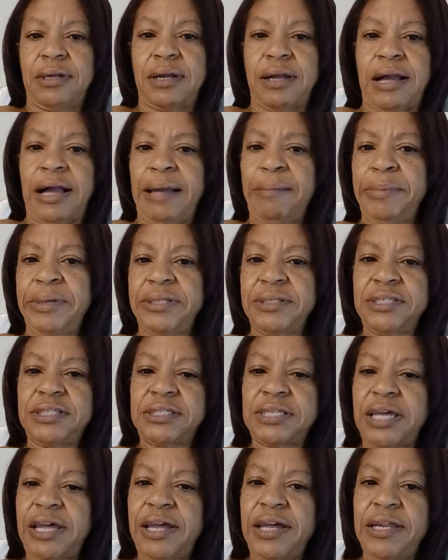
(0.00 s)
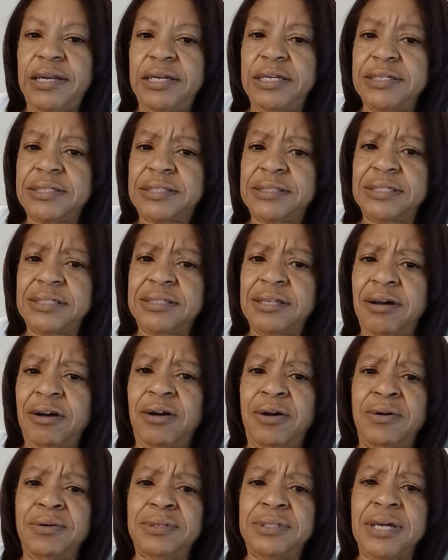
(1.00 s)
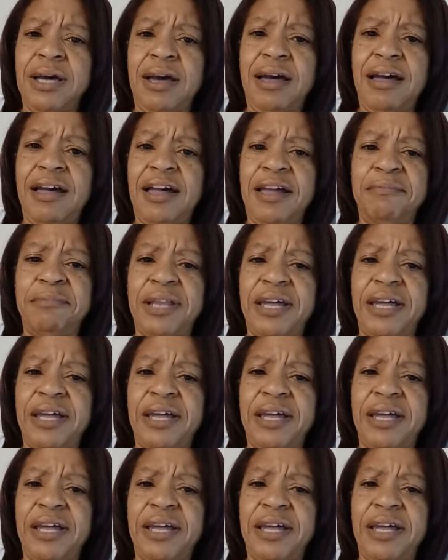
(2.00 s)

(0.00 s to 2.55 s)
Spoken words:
I've been saying this whole time.